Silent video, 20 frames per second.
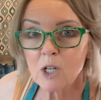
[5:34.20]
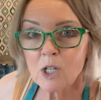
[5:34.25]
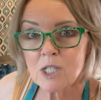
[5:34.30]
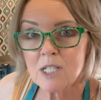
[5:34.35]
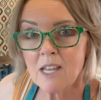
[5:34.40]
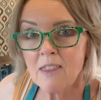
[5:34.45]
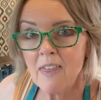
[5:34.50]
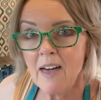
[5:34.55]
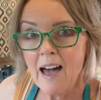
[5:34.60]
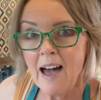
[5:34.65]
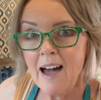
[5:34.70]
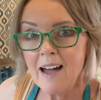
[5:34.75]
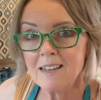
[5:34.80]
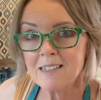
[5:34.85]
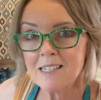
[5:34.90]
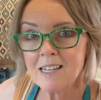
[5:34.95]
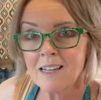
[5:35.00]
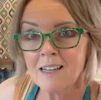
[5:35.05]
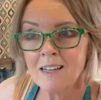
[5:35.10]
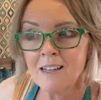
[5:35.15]
to
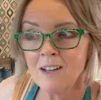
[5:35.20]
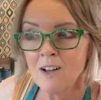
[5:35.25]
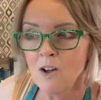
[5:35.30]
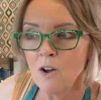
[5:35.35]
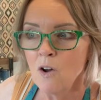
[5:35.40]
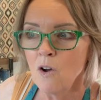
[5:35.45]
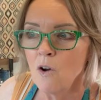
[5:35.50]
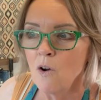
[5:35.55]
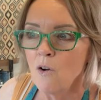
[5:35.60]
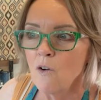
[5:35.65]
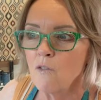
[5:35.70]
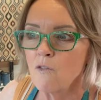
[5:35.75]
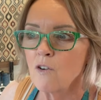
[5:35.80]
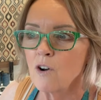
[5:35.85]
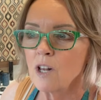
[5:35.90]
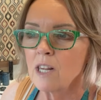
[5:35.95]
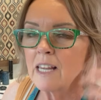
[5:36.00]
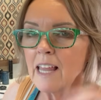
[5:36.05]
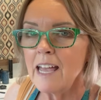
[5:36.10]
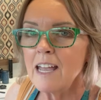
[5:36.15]
that for
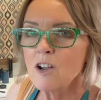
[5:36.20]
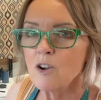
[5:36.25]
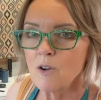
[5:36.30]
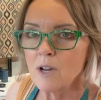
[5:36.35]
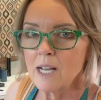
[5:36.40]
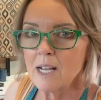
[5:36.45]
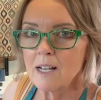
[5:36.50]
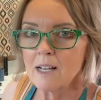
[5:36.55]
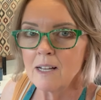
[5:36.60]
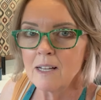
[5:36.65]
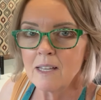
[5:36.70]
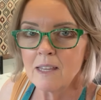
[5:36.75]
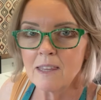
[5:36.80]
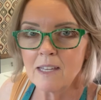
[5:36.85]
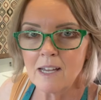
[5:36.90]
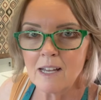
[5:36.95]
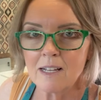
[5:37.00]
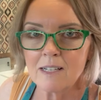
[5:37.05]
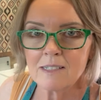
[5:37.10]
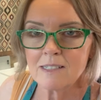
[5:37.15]
layering
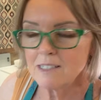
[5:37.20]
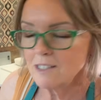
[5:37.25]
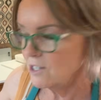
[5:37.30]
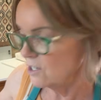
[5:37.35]
things, you